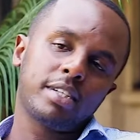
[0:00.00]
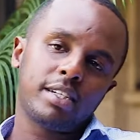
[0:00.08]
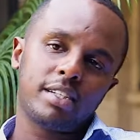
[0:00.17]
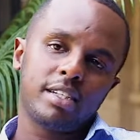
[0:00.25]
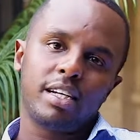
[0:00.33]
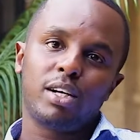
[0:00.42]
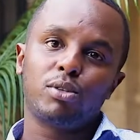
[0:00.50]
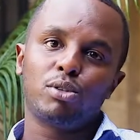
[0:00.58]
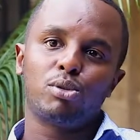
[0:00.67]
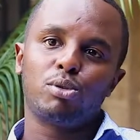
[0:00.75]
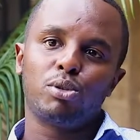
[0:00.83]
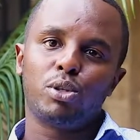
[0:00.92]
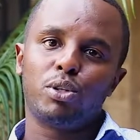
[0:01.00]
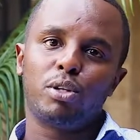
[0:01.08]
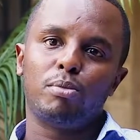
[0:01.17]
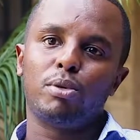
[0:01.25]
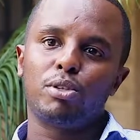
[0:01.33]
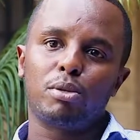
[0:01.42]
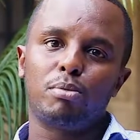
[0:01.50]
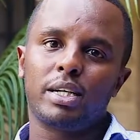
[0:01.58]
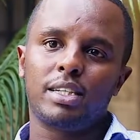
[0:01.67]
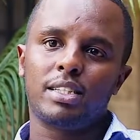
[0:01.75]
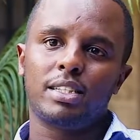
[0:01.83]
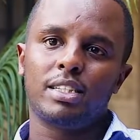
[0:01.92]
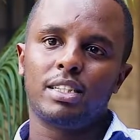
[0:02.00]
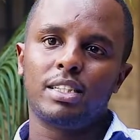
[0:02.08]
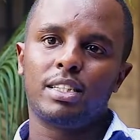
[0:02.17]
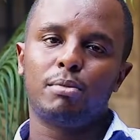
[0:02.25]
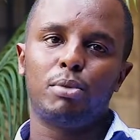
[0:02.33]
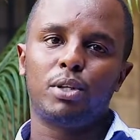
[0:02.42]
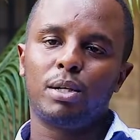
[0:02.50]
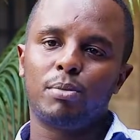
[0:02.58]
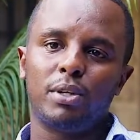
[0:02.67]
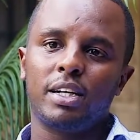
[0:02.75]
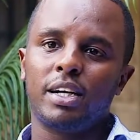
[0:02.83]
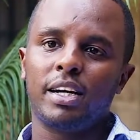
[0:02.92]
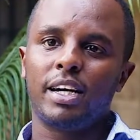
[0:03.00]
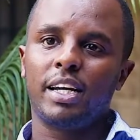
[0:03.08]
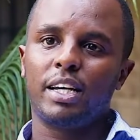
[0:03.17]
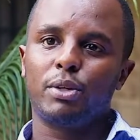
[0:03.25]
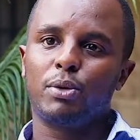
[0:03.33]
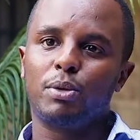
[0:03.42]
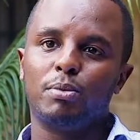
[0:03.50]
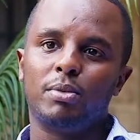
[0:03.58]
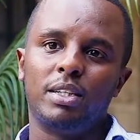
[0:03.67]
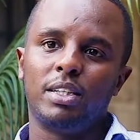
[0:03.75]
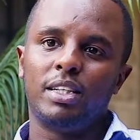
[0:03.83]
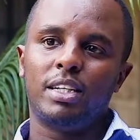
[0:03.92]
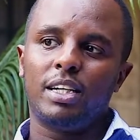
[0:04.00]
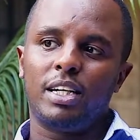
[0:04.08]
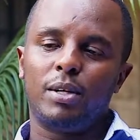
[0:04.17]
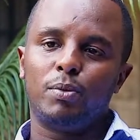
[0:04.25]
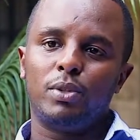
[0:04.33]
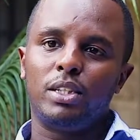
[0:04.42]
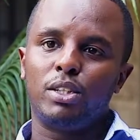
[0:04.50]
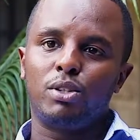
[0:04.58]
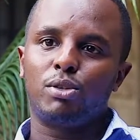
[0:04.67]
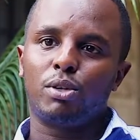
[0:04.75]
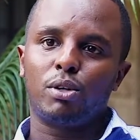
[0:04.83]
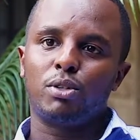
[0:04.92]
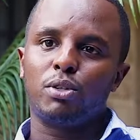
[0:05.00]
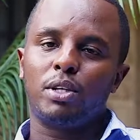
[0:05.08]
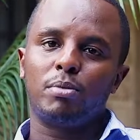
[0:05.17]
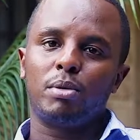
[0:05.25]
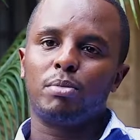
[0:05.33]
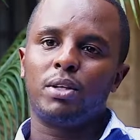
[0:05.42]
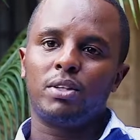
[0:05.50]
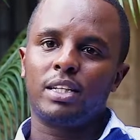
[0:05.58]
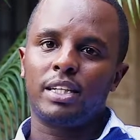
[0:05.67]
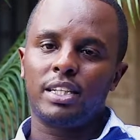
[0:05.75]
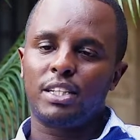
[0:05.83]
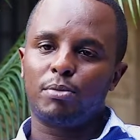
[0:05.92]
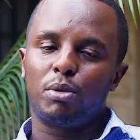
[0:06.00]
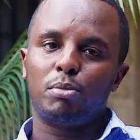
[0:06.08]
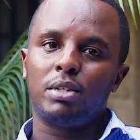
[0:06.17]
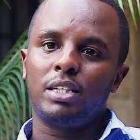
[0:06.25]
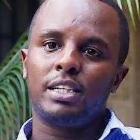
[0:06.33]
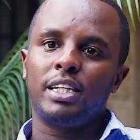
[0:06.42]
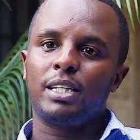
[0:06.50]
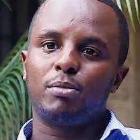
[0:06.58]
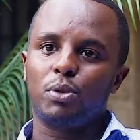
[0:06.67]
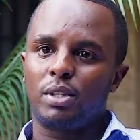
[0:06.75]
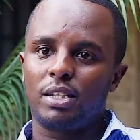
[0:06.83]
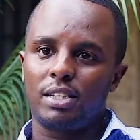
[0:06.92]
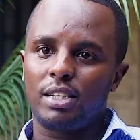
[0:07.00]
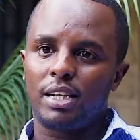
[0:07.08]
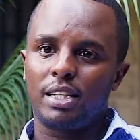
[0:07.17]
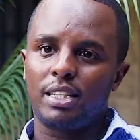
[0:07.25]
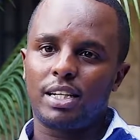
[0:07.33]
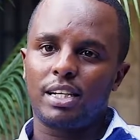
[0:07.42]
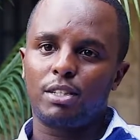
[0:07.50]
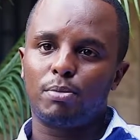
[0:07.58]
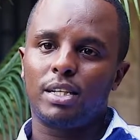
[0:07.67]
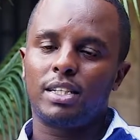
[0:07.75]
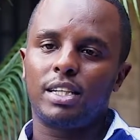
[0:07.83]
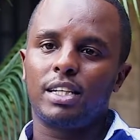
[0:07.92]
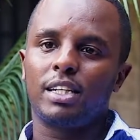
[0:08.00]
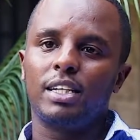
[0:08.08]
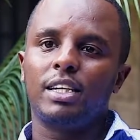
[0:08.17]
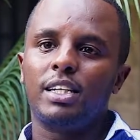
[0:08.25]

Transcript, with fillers: sector down to the motorbikes, the, the boda boda guy at home and we need to talk to him about electric mobility, get him to understand the aspect and